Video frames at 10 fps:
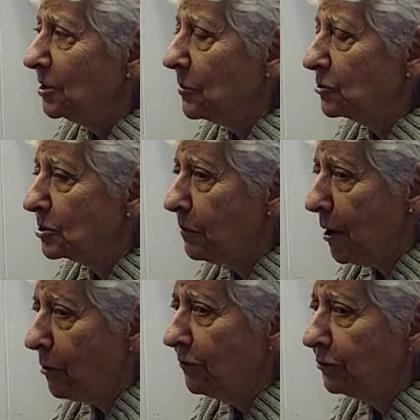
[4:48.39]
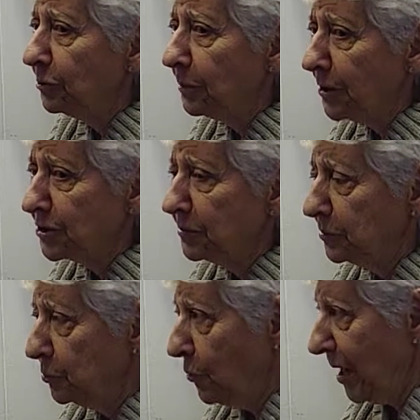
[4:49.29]
the most powerful
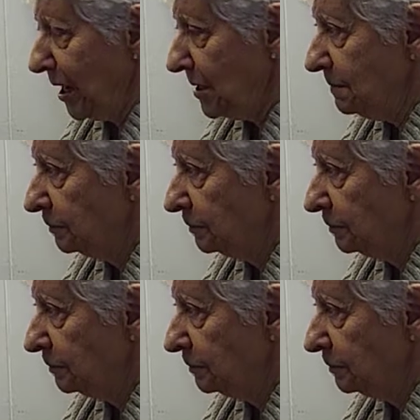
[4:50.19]
possible way.